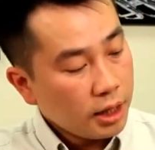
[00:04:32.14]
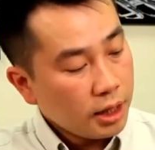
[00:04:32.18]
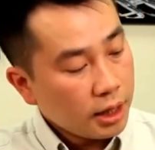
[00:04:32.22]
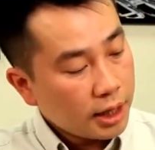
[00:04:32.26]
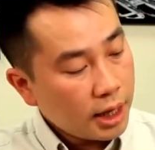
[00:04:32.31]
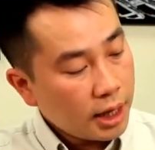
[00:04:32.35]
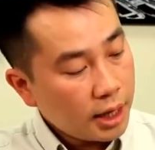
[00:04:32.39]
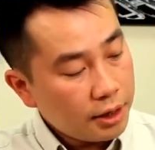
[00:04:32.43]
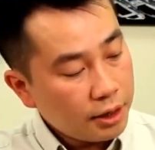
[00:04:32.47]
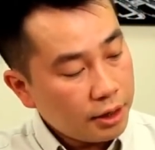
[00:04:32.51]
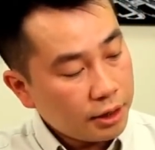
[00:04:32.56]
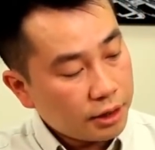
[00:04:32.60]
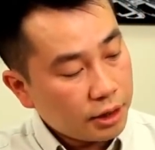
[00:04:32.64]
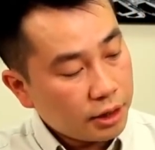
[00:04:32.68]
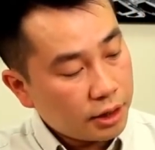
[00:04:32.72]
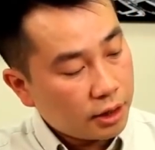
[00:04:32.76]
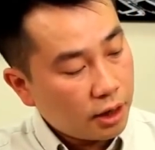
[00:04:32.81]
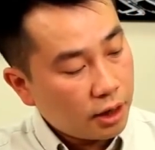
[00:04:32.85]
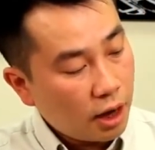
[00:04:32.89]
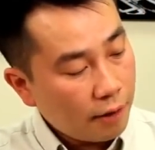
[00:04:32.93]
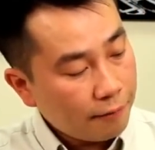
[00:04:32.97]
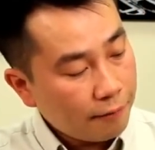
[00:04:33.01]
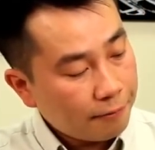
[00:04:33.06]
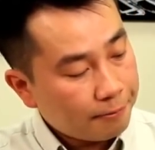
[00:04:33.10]
Okay, you can turn it
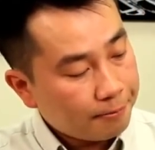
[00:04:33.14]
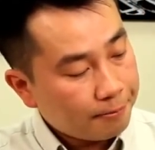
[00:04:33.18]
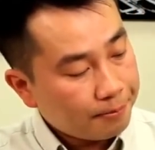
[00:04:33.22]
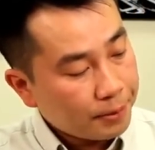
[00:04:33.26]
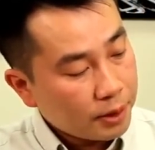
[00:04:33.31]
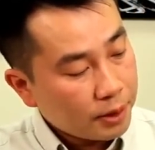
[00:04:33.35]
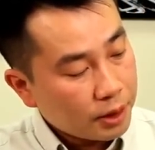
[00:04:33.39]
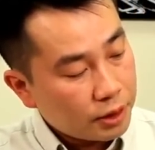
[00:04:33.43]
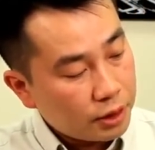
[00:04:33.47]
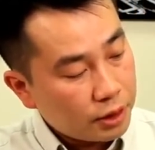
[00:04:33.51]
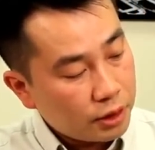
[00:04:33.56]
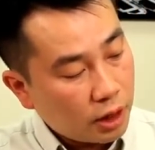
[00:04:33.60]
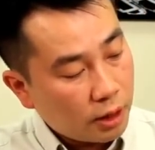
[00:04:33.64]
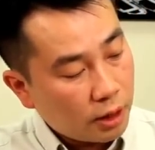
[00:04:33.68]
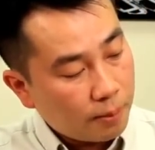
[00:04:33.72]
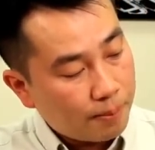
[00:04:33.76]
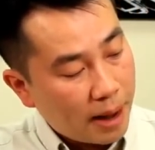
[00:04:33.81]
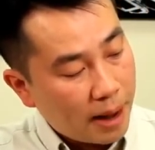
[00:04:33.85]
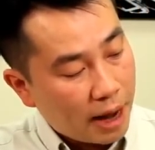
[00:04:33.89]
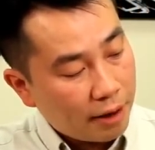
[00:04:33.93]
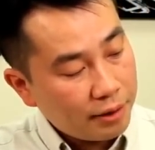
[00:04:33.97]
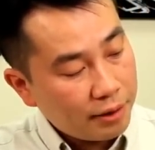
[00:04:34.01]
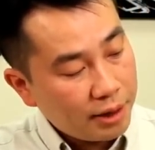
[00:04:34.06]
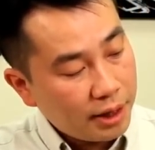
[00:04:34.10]
off. You got a
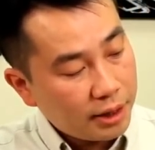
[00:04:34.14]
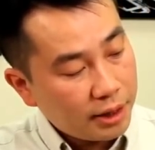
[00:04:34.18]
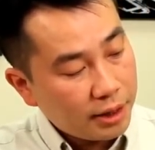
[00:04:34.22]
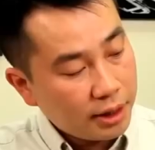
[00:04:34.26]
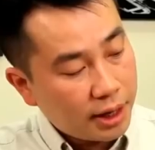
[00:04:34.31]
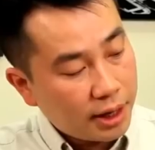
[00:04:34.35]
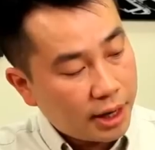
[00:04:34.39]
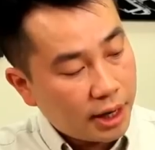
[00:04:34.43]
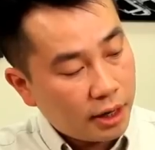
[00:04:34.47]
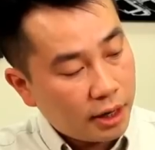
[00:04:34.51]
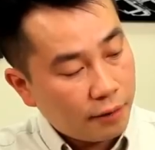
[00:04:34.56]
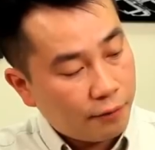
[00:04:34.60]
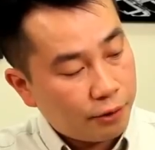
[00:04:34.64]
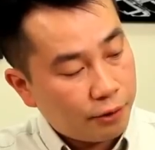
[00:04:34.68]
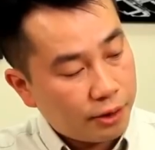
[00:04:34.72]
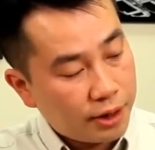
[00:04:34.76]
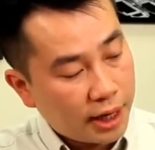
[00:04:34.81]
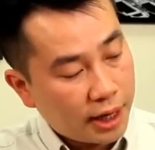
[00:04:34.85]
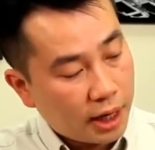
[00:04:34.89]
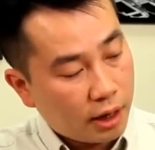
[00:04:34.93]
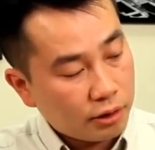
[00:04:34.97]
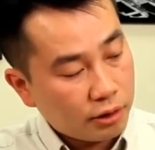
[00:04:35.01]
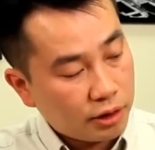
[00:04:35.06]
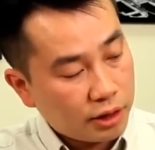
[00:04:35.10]
battery indicator for the
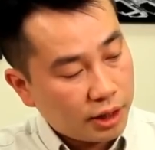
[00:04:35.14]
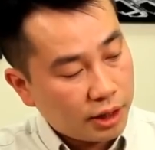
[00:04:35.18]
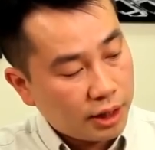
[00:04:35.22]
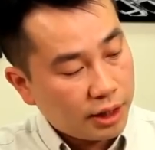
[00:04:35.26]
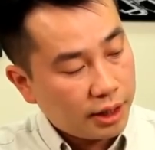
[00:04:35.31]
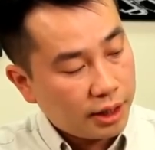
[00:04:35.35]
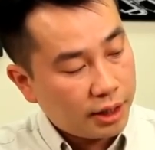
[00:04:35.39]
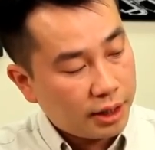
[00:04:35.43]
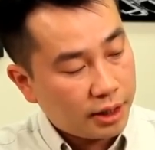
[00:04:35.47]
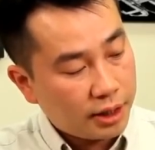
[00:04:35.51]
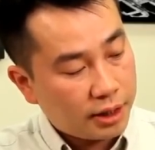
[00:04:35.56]
LCD here,